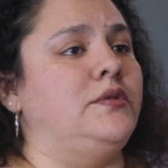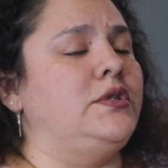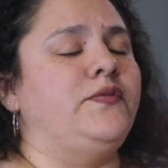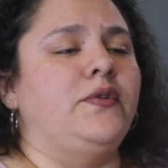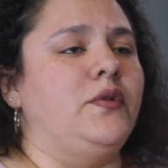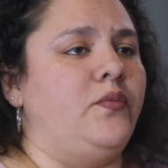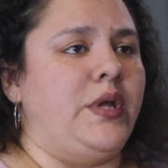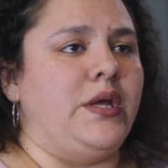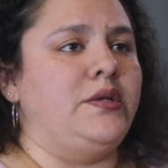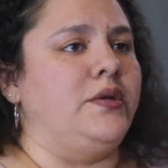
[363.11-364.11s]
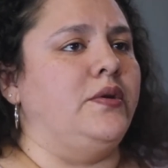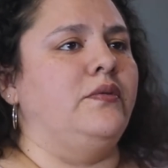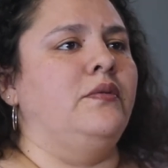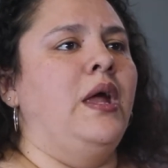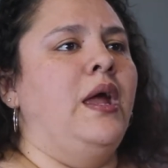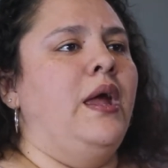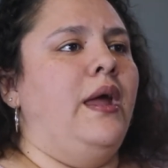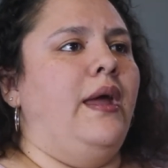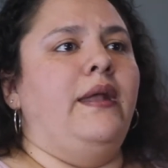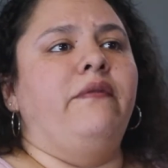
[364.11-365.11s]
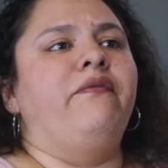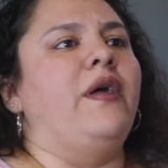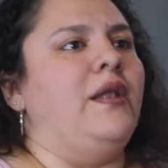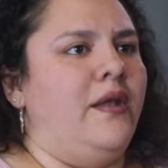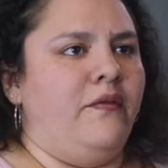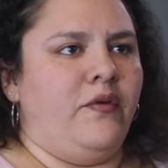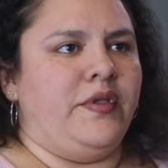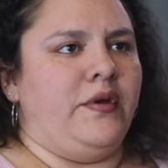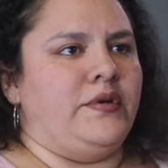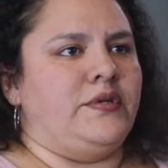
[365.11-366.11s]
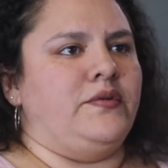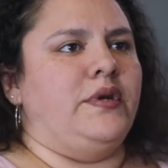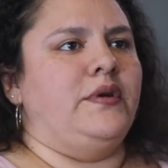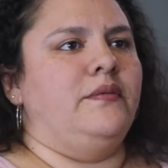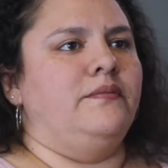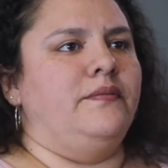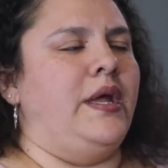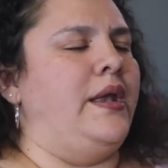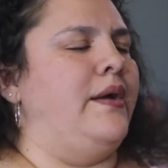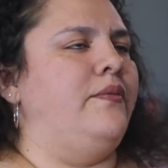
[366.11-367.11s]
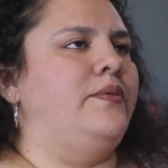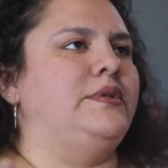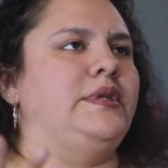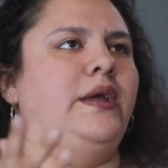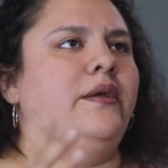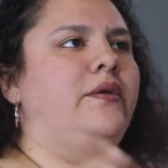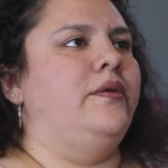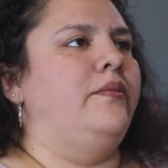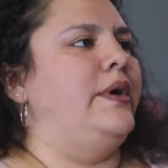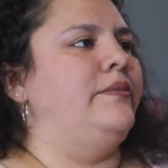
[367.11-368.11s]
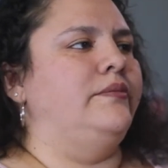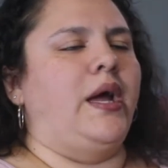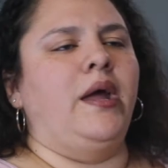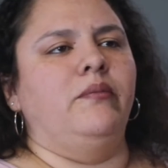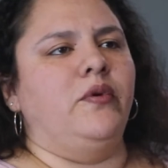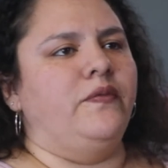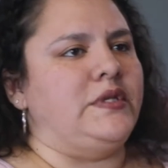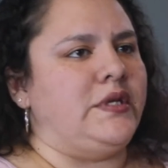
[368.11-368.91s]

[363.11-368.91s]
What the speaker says: just for the week, you know, and I fell in love with Arizona. And I was like, you know what? I moved